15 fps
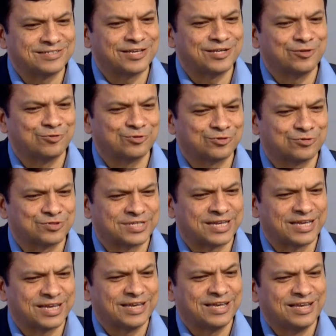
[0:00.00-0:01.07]
are used to
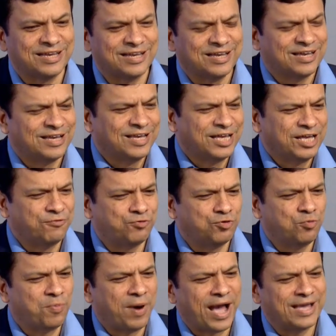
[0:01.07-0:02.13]
say, if you
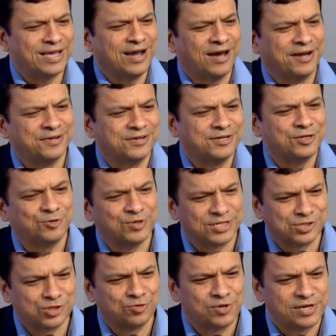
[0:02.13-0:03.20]
buy 100
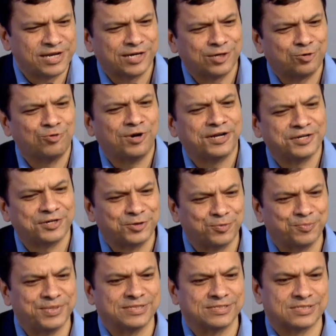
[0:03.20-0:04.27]
units, you will get 200
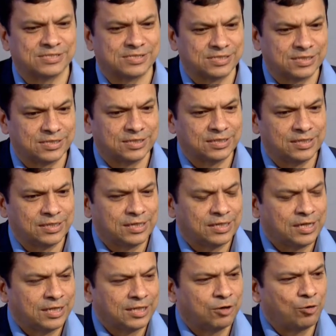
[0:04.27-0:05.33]
rupees.
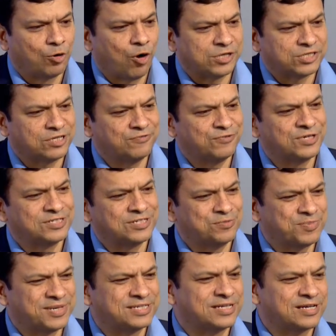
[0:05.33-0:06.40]
Now, loss aversion
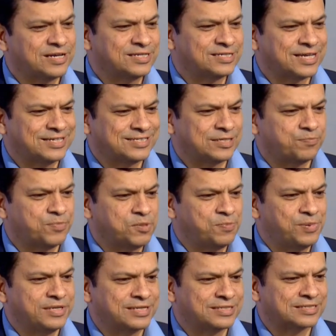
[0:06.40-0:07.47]
basically says that
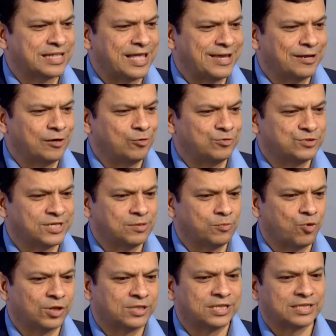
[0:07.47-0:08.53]
people dislike losing
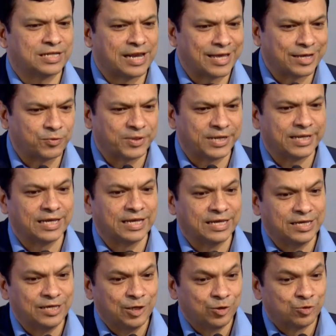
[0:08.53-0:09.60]
more than they like winning.
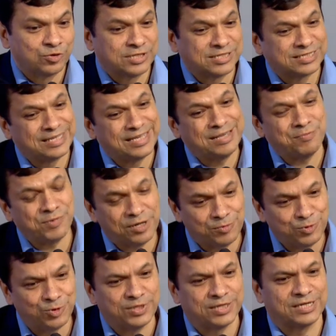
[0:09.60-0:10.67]
So the same
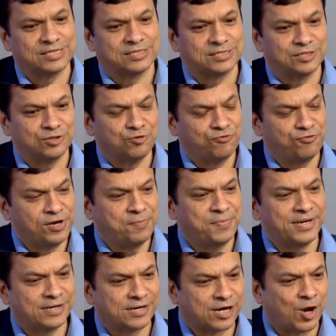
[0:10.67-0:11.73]
communication, you flip
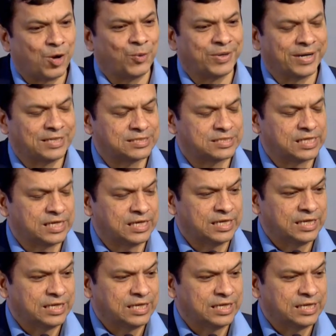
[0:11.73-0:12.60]
it around and say,